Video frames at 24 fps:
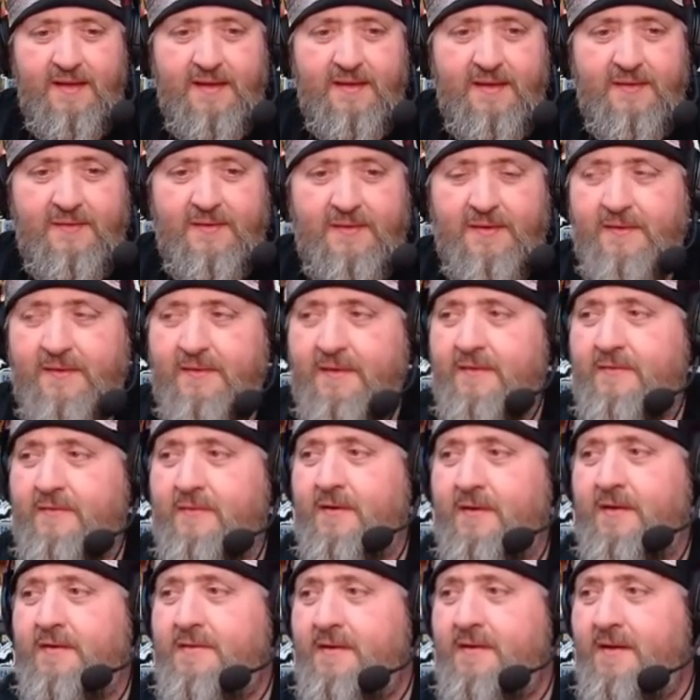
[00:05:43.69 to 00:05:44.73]
There we go, we were
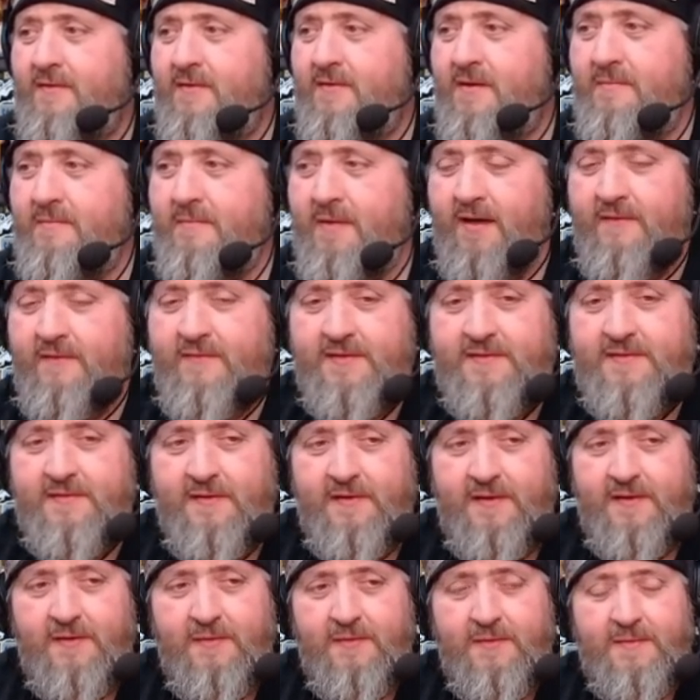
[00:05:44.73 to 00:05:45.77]
right there. Written by
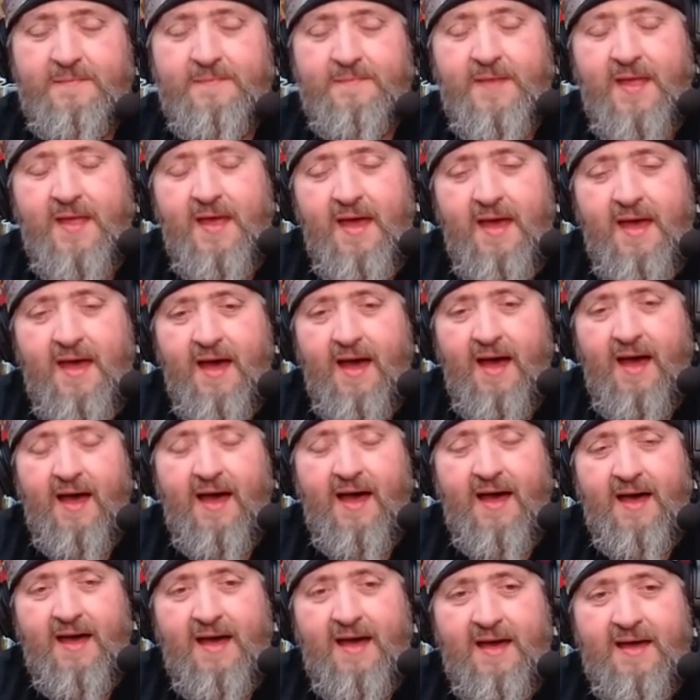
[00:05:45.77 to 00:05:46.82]
Victoria Wood.
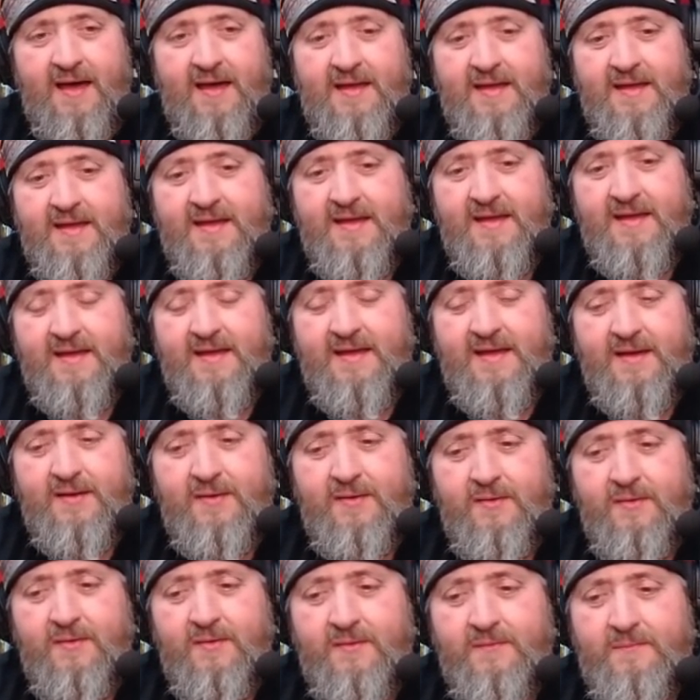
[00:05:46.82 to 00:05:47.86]
Bell
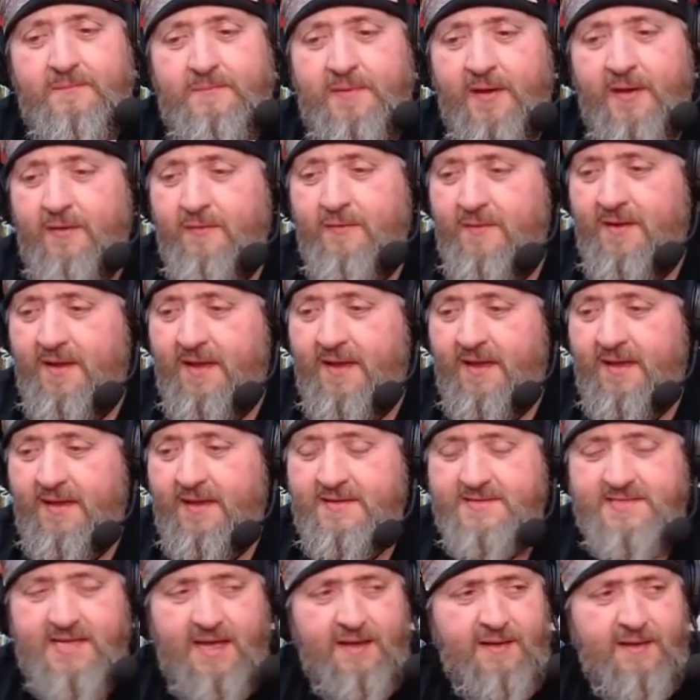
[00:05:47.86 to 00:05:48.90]
ringing,
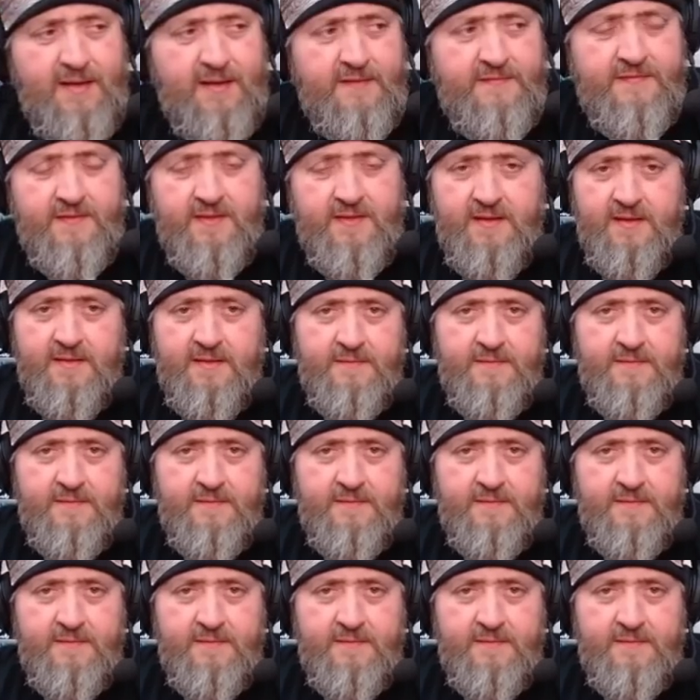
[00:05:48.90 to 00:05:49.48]
is that like for